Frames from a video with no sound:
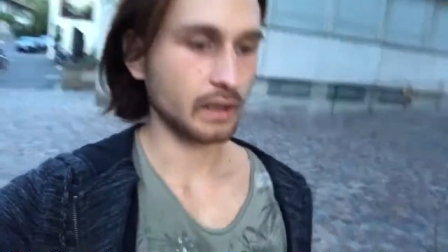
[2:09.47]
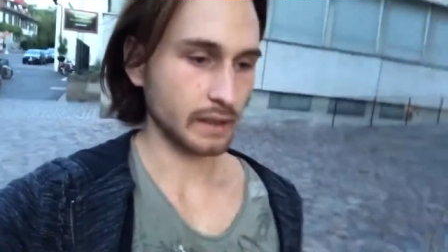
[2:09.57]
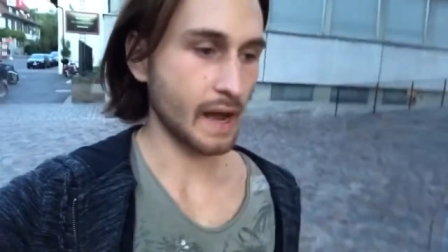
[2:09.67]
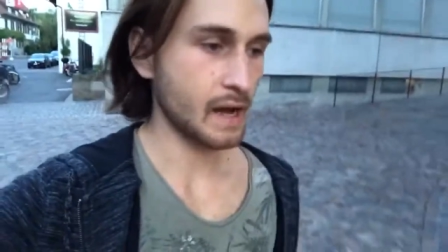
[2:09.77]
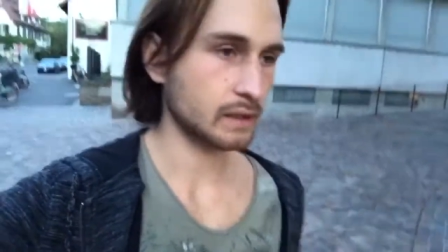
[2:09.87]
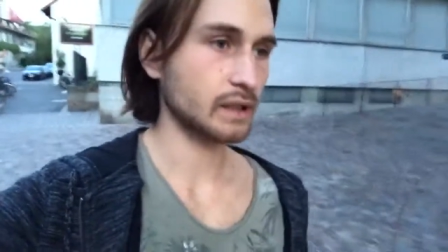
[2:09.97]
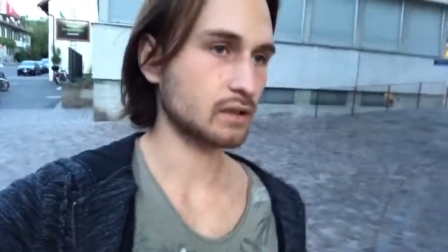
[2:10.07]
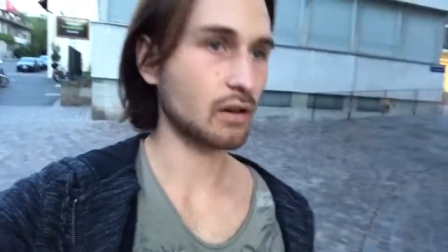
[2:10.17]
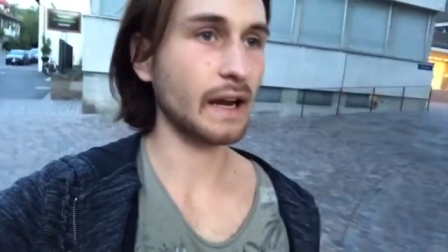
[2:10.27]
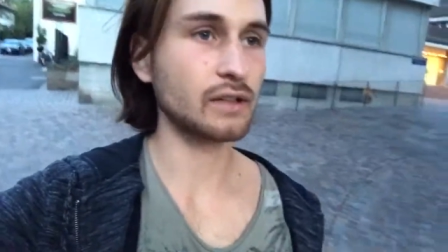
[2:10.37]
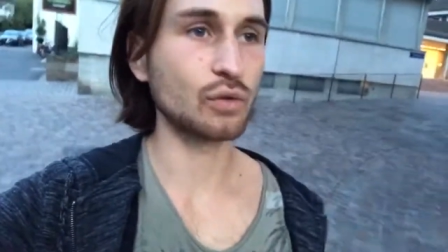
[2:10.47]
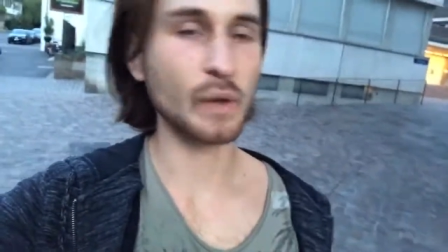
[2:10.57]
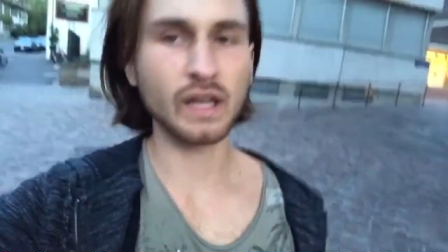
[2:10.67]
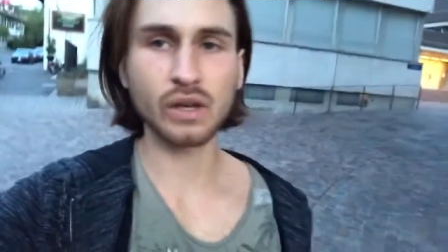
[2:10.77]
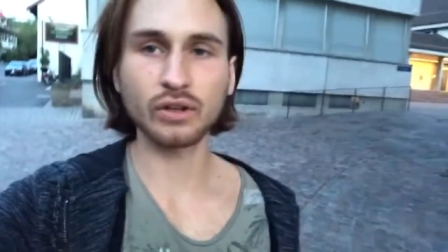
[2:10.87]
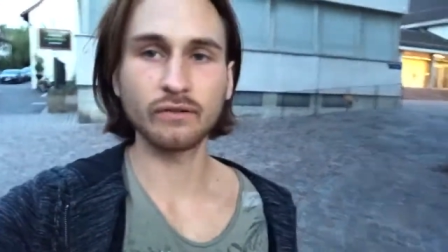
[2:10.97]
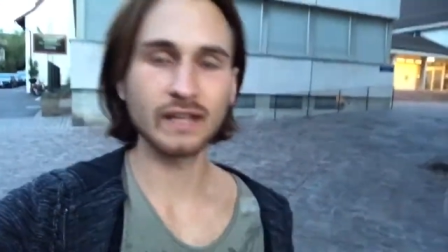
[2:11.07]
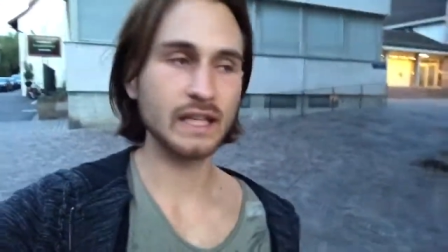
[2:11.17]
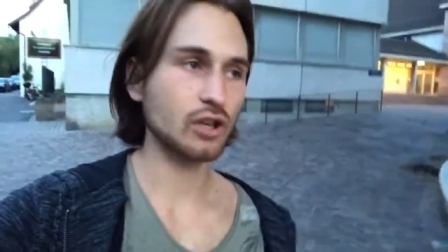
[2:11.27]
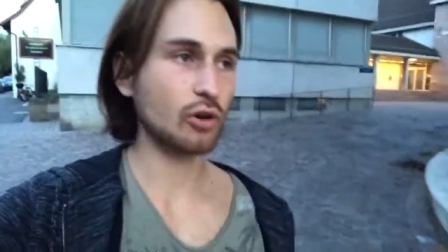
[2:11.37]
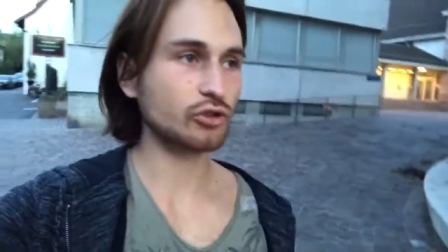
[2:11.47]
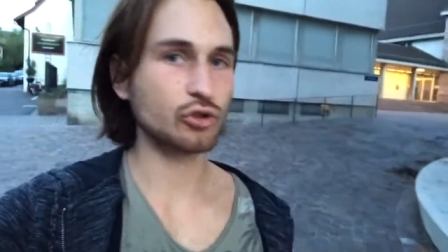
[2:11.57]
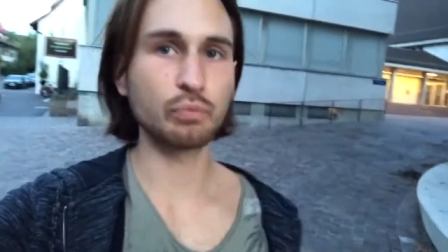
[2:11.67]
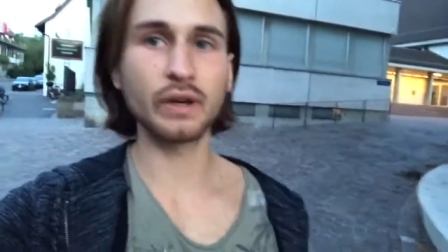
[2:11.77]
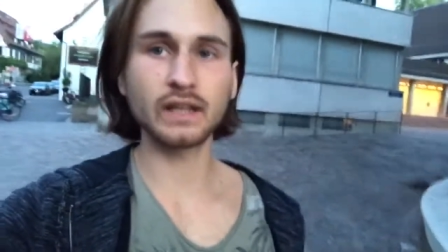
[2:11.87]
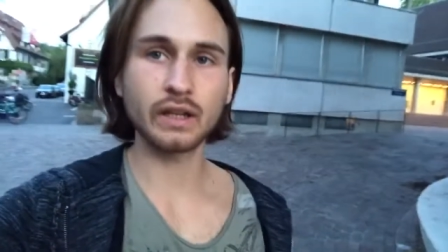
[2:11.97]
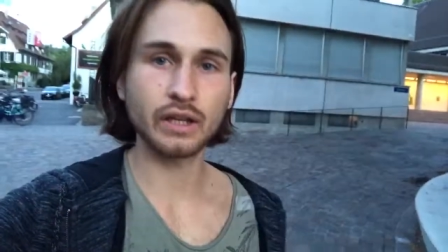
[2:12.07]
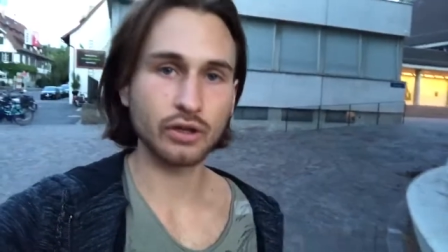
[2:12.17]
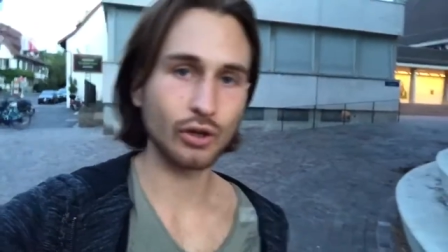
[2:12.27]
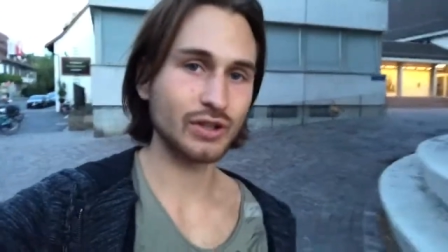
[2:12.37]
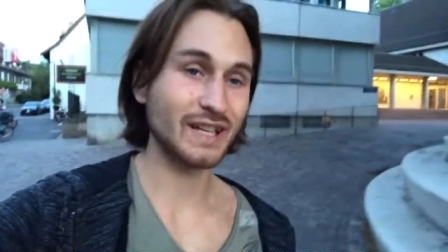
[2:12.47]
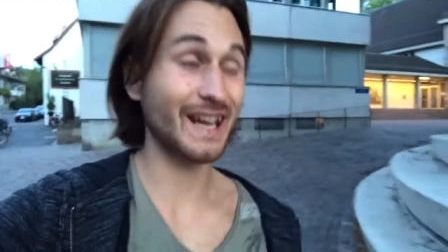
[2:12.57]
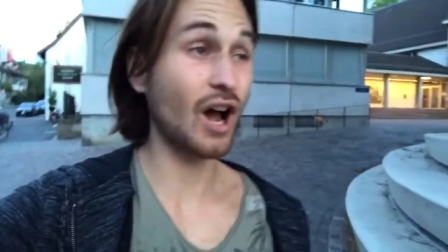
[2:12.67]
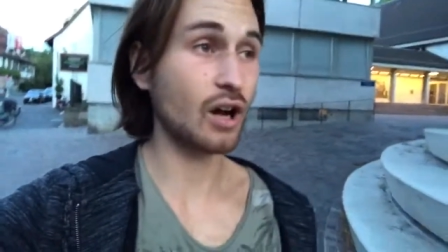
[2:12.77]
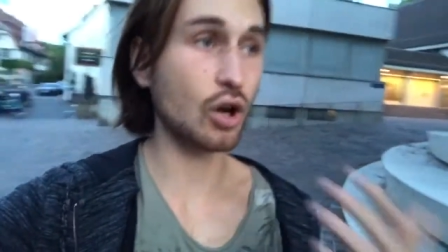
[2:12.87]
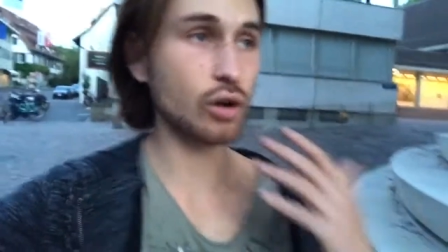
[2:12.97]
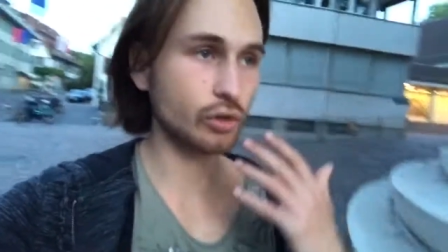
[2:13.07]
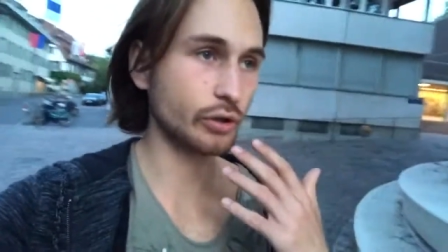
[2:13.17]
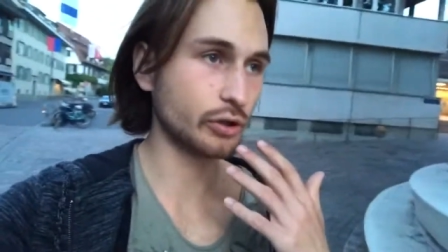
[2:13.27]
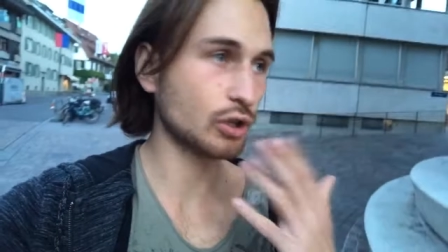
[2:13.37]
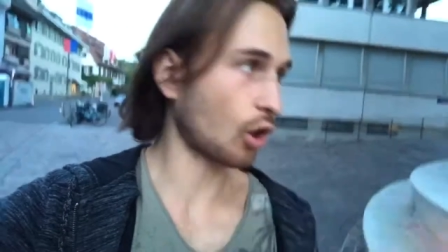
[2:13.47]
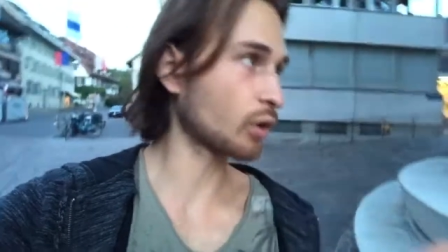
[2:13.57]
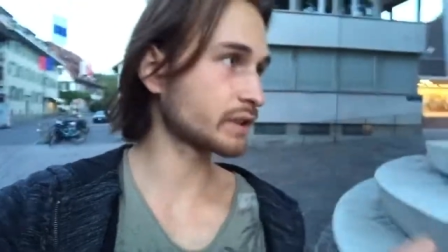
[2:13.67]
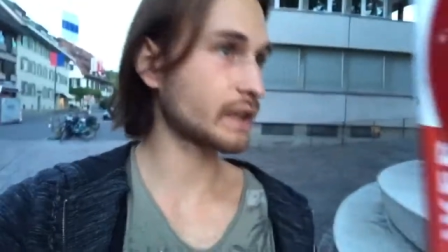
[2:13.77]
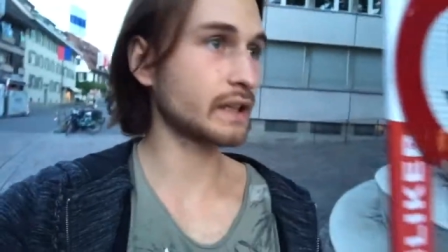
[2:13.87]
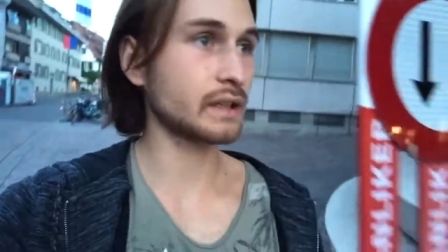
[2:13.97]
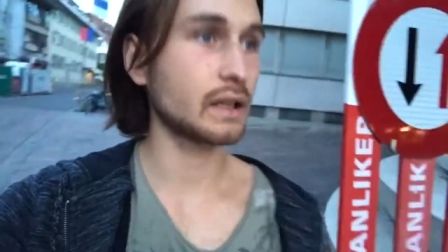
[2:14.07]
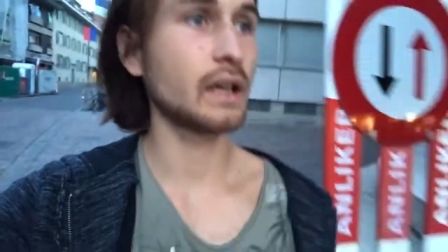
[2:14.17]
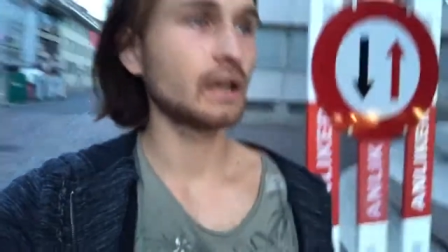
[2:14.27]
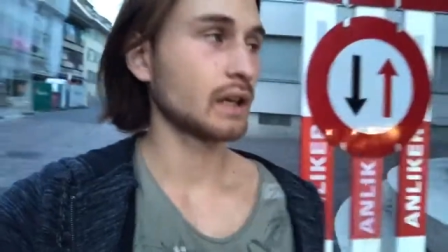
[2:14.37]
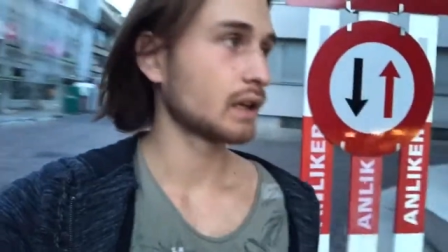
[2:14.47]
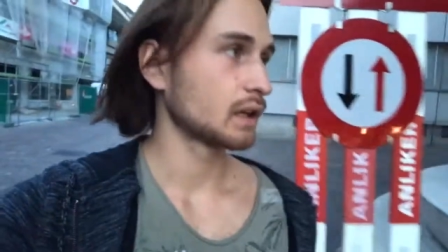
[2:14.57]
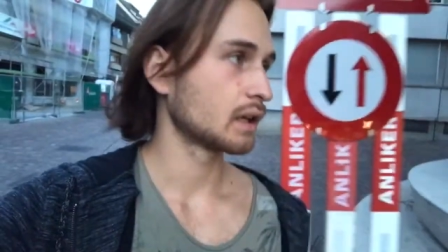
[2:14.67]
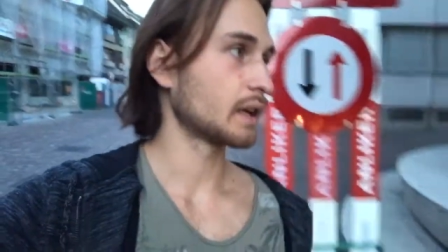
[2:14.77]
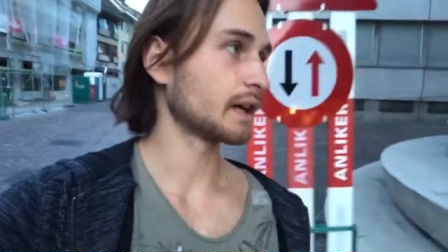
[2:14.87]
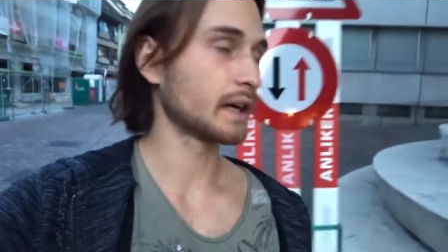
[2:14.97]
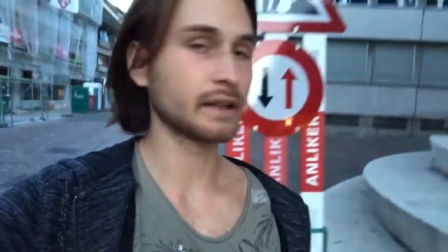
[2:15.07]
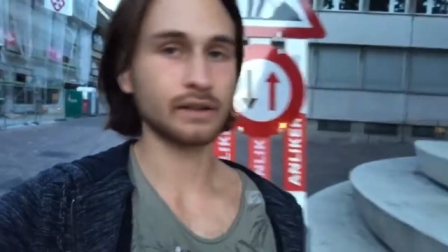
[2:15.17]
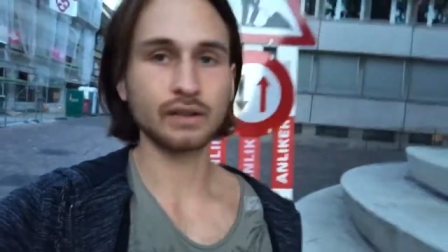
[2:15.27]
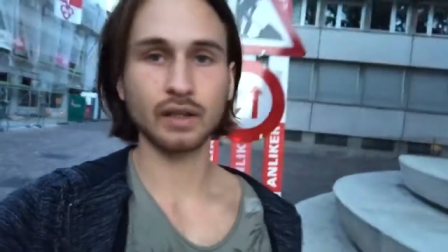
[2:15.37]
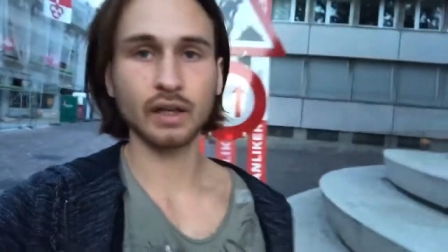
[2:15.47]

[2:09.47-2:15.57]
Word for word: yeah, and I try to make good videos, to bring good, good content, and